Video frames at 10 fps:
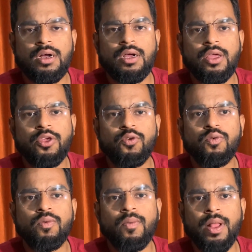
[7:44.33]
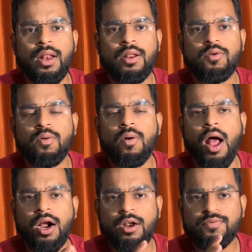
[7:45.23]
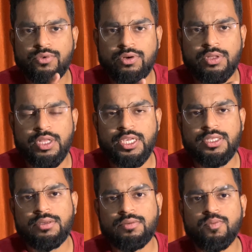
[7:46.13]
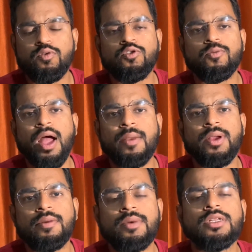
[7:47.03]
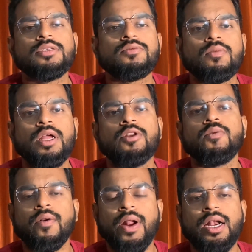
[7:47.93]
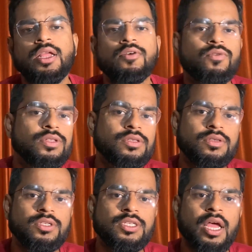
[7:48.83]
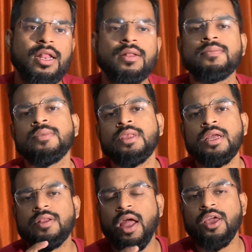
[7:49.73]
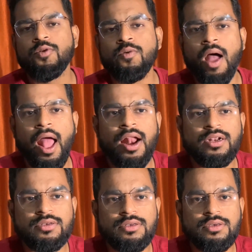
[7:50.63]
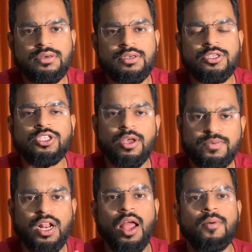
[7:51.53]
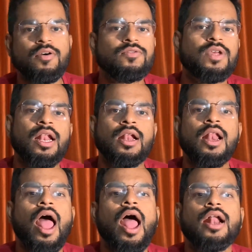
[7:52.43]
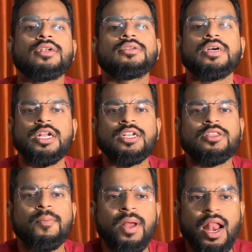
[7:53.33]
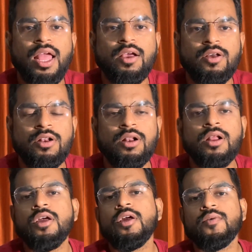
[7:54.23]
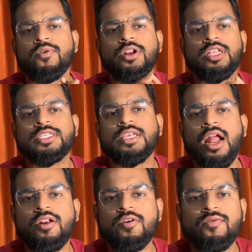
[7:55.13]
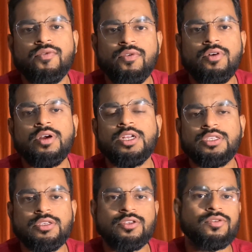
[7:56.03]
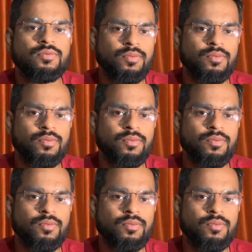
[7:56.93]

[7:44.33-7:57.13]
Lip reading: you will adopt these 4 to 5 elements while you are writing your research design. Thank you, and subscribe our channel and hit the bell icon for this kind of research